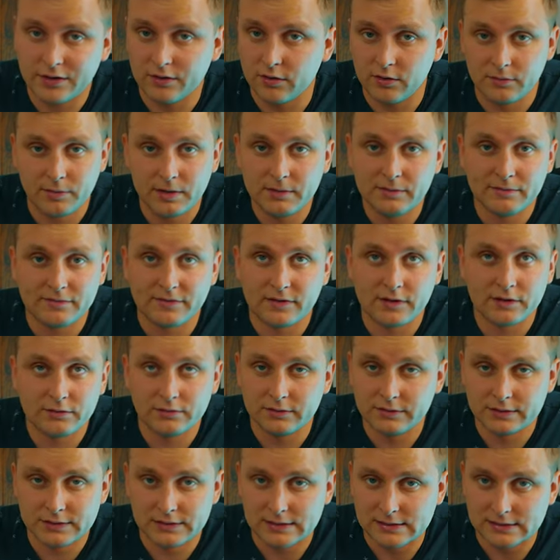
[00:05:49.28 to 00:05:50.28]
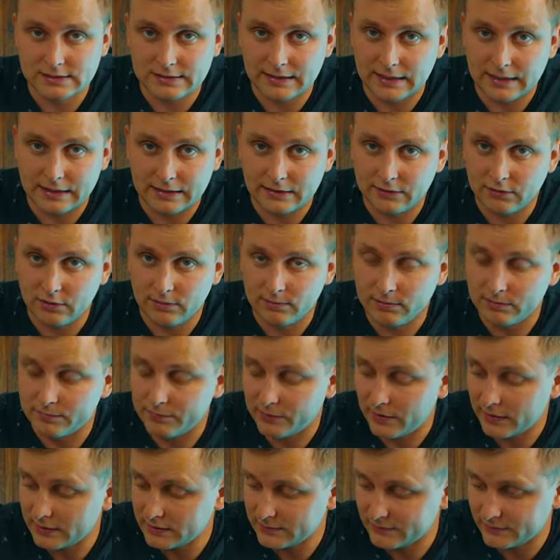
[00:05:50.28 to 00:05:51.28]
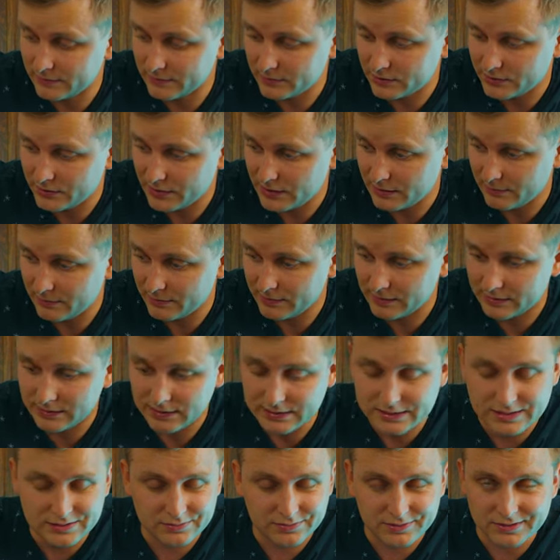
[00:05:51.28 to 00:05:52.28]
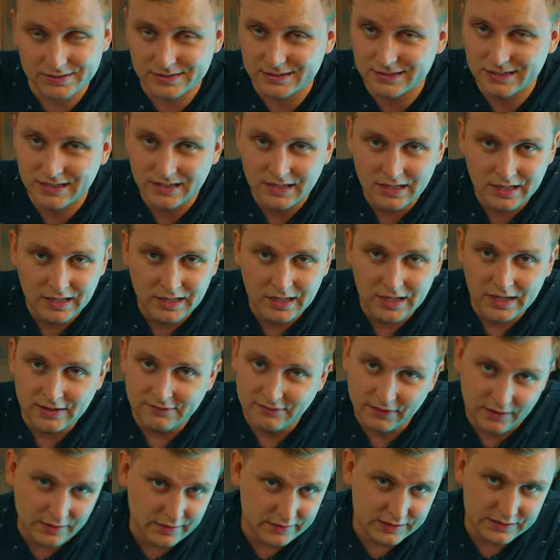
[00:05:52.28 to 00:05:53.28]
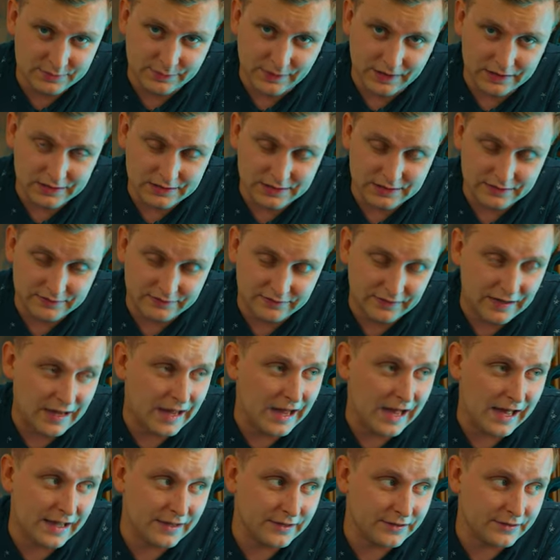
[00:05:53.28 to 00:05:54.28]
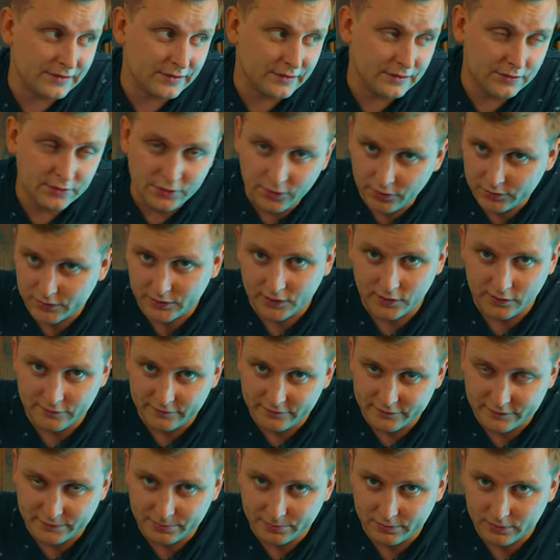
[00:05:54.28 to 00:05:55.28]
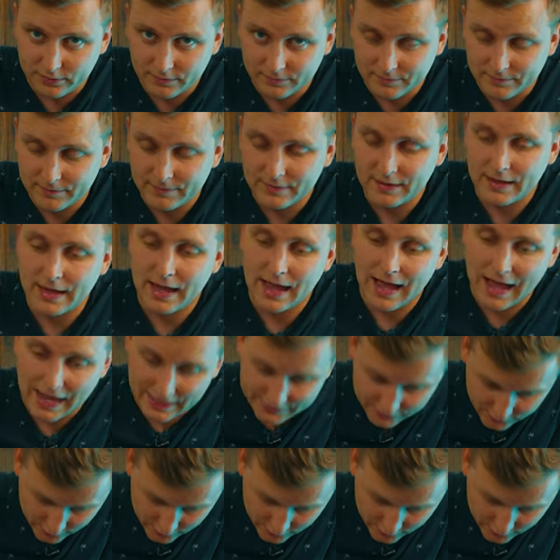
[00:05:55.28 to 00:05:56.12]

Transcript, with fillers: don't know, maybe for you this is like normal price for a chair, but this was very expensive and not comfortable at